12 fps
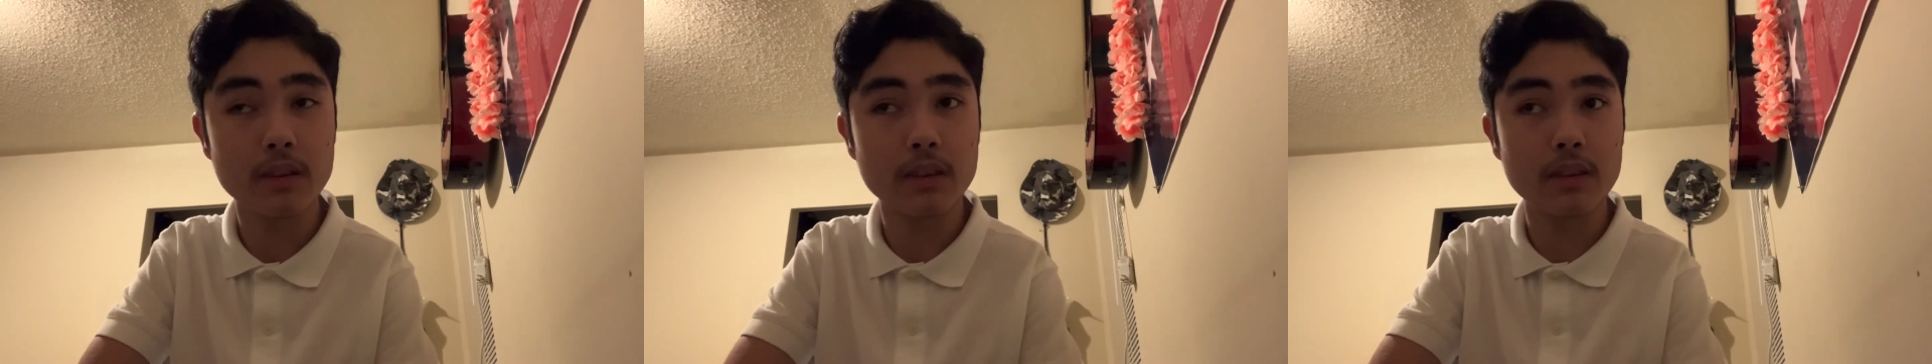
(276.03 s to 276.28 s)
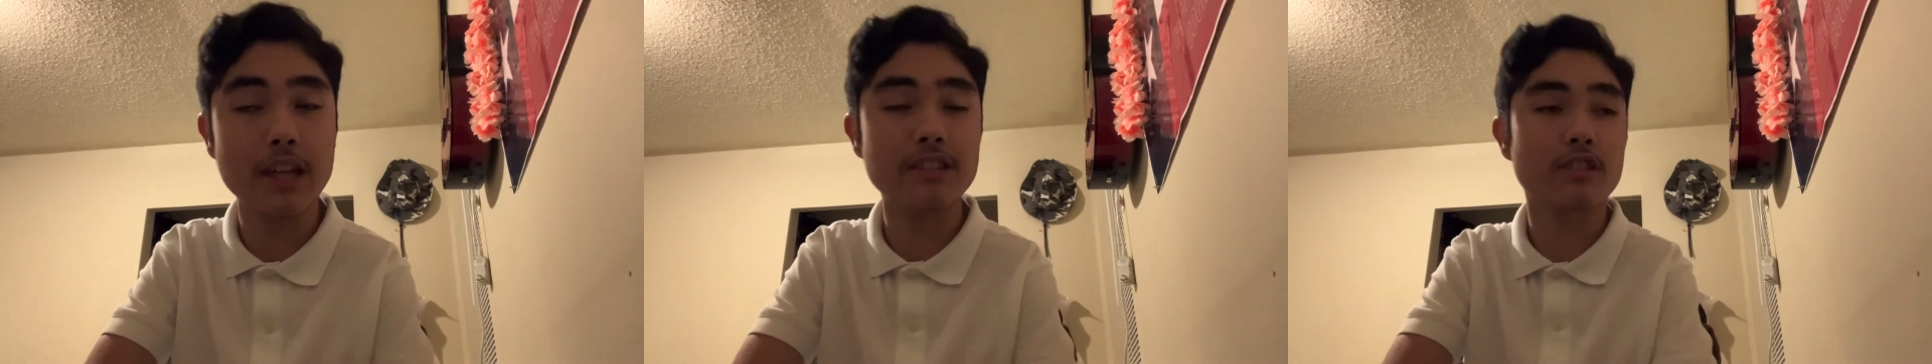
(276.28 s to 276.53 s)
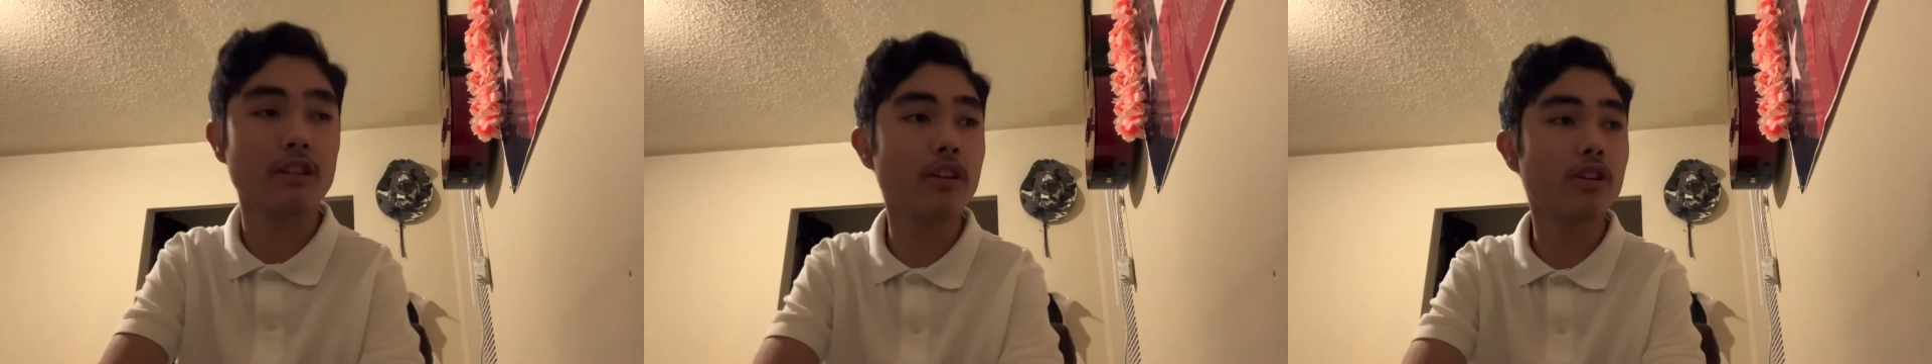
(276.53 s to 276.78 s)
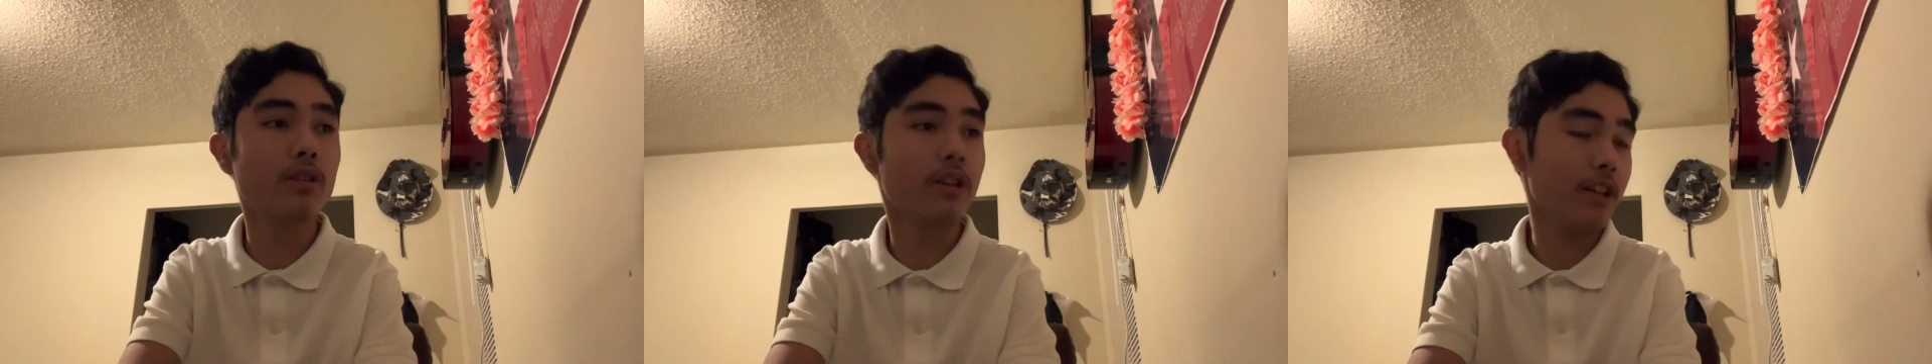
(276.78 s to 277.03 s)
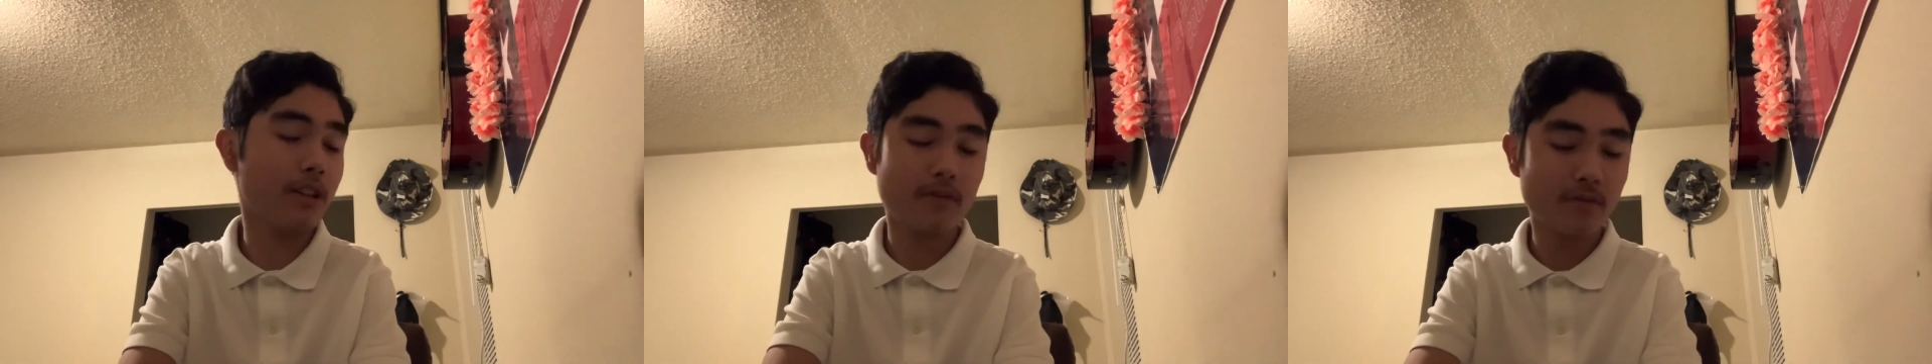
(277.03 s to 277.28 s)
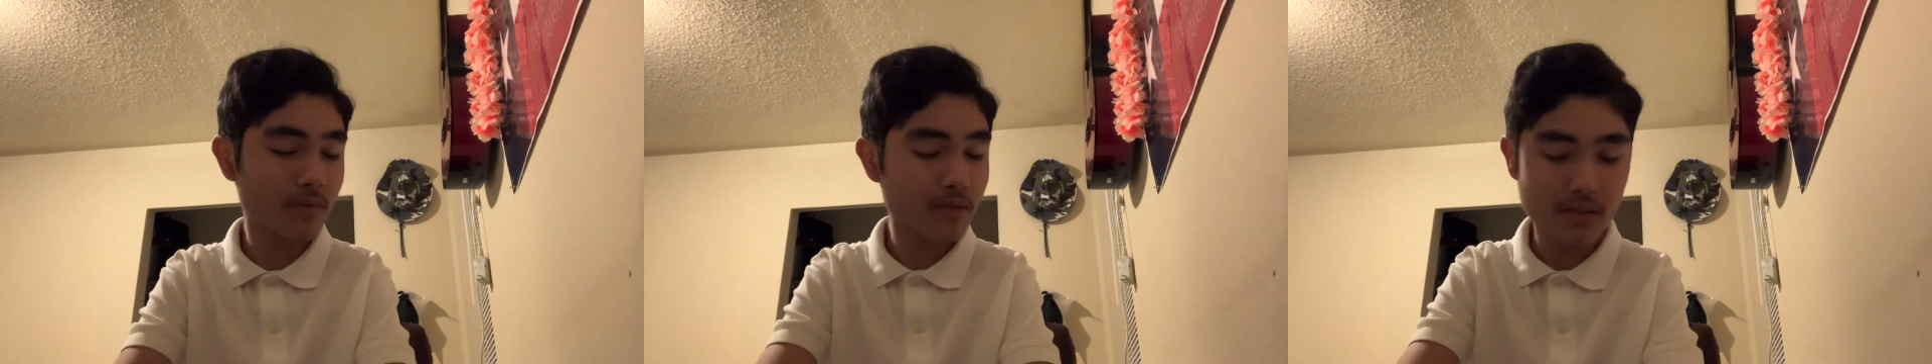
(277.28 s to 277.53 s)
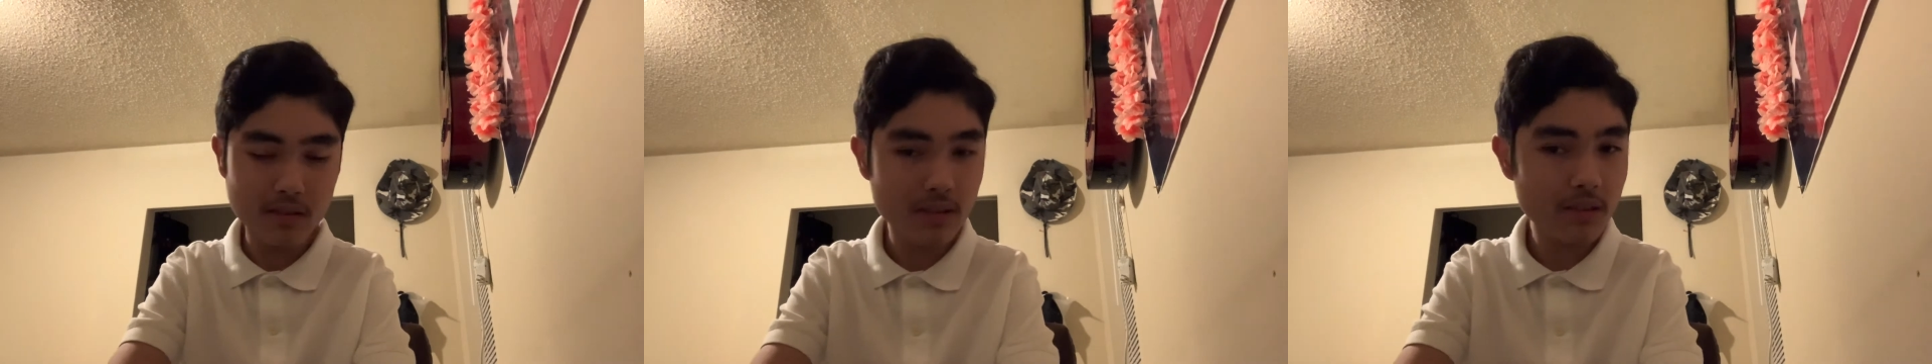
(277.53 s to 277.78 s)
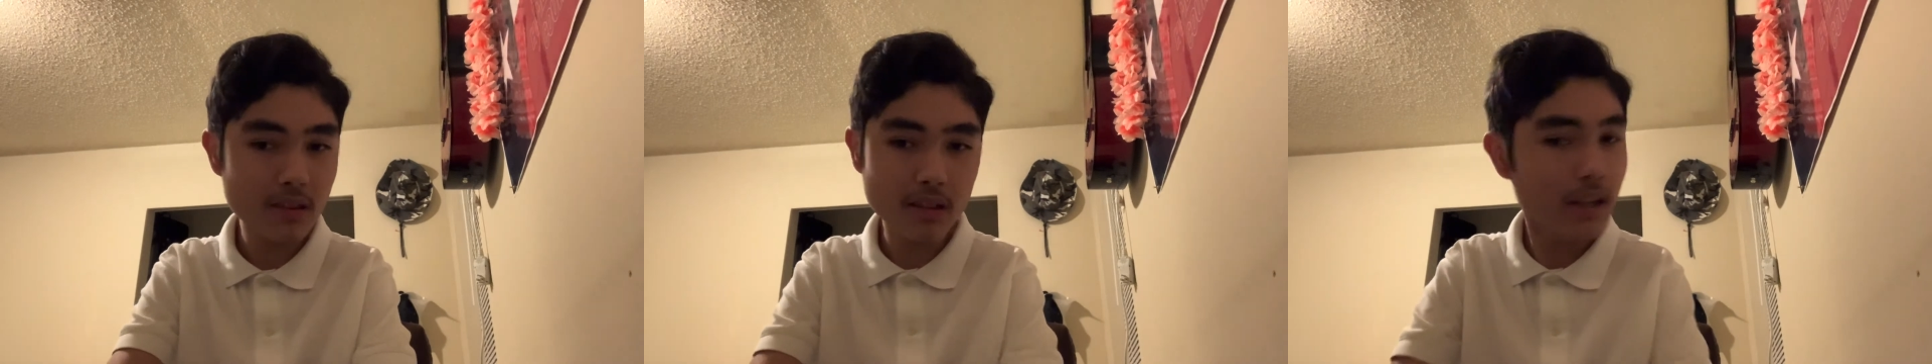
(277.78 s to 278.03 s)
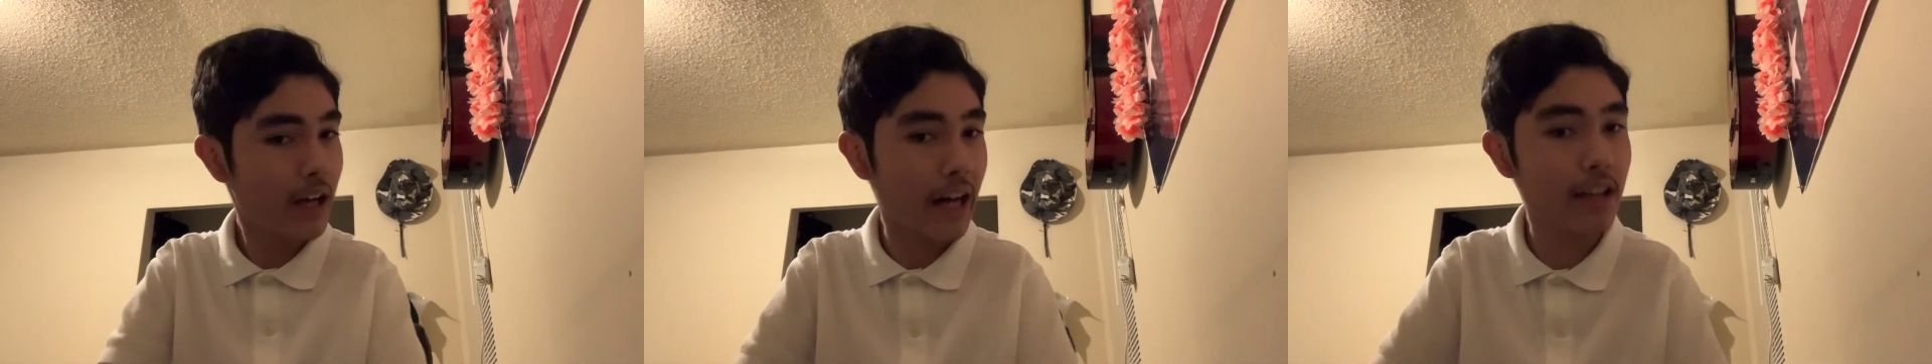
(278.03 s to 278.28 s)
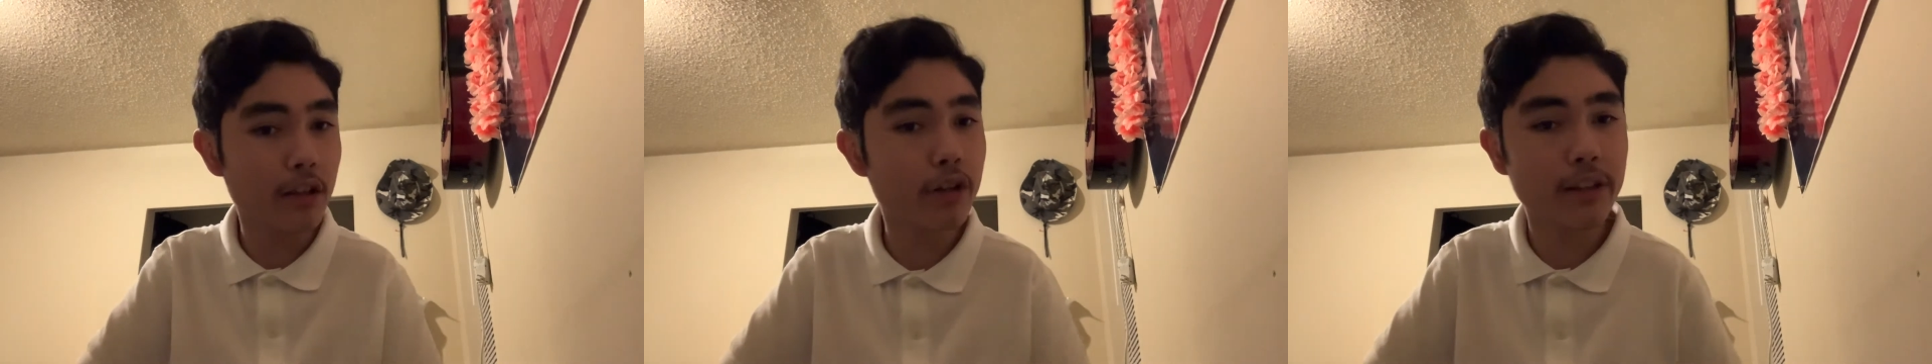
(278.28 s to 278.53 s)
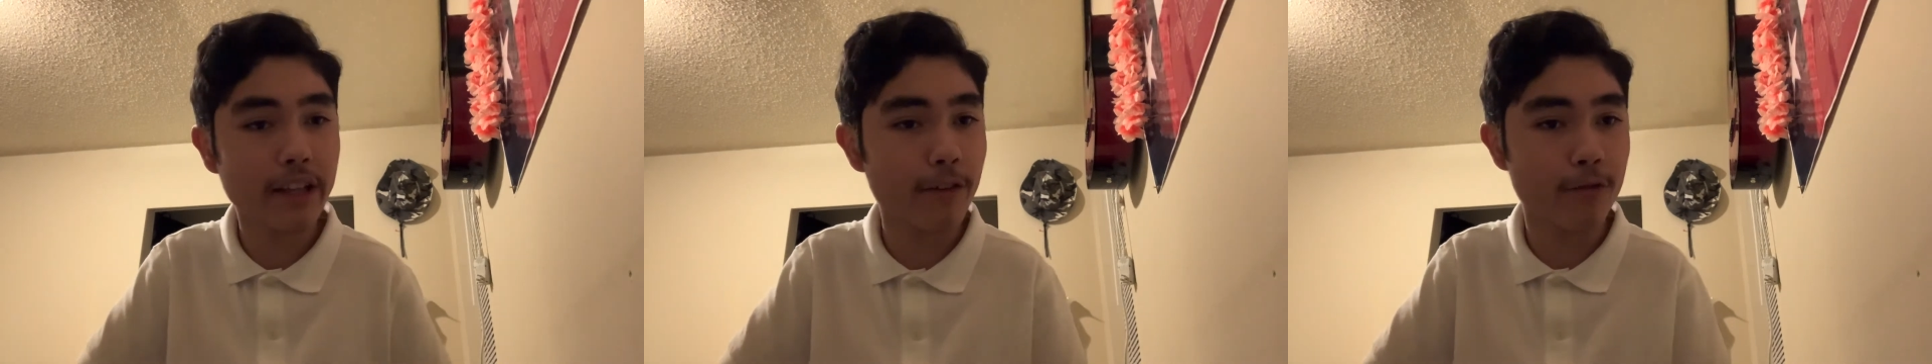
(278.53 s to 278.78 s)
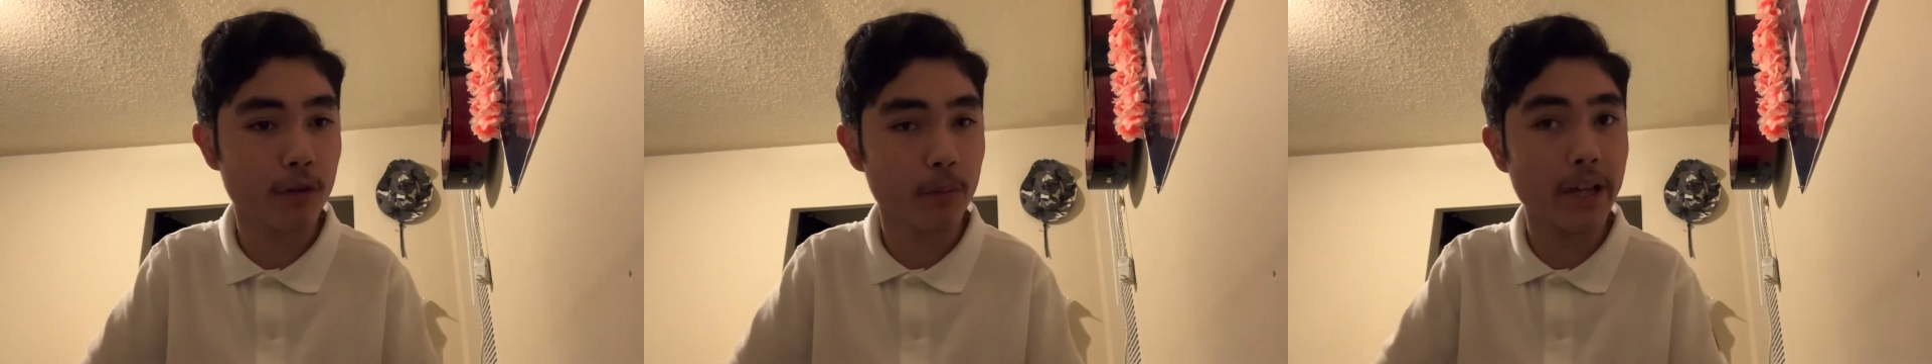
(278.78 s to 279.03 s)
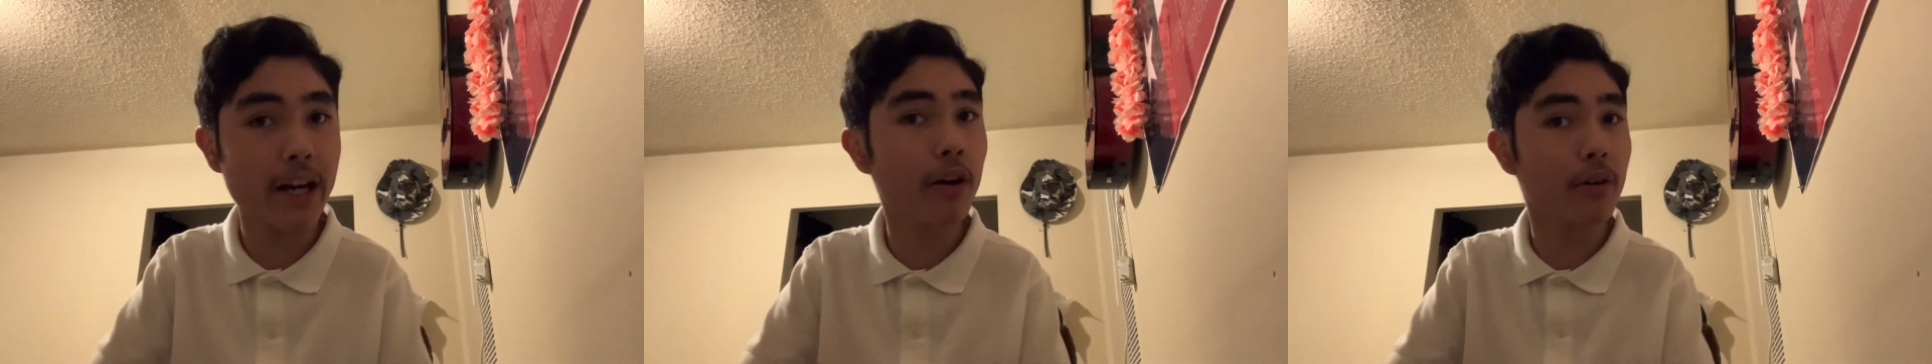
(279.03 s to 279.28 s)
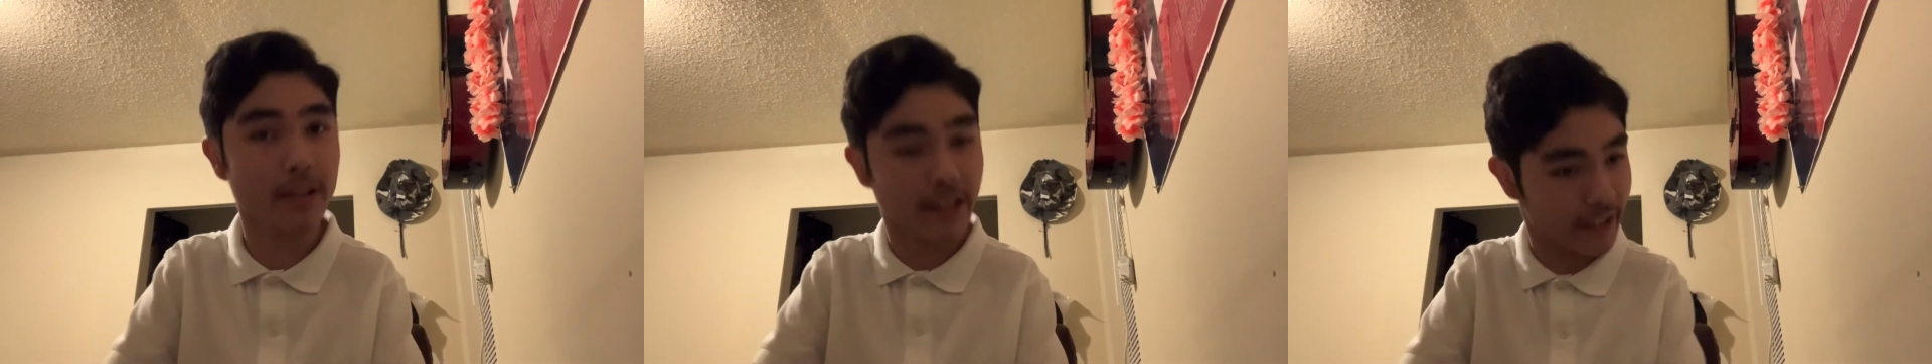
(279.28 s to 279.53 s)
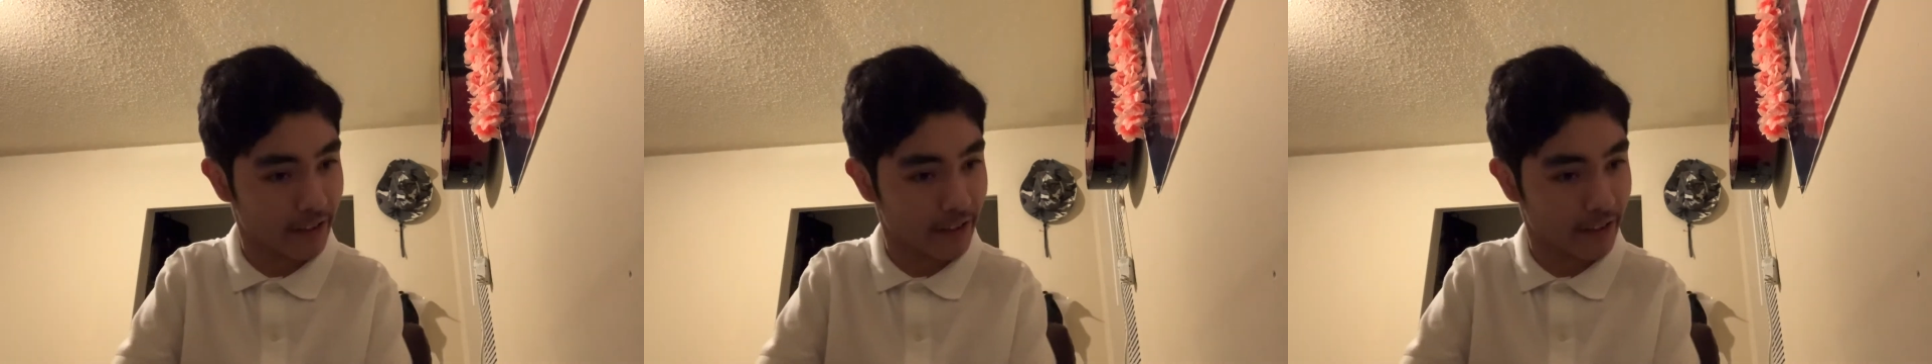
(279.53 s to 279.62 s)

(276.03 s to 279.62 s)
That's literally, I learned that from now, and